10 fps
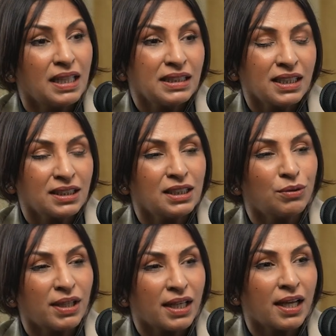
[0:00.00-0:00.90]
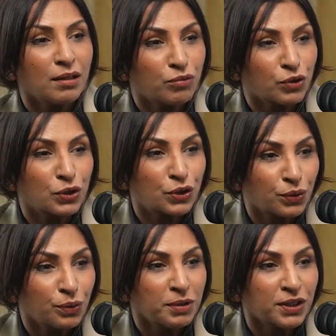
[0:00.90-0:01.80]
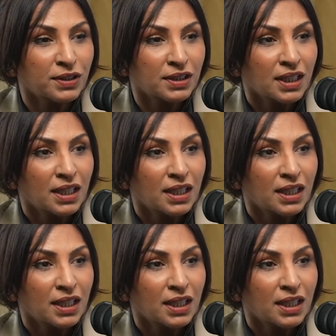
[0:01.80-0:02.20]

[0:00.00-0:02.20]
that's actually quite helpful to know because